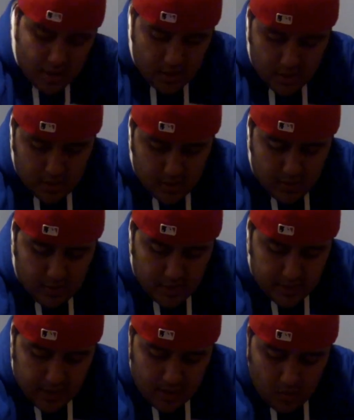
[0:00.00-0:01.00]
And I
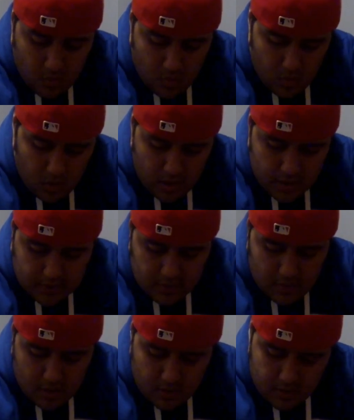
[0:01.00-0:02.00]
got one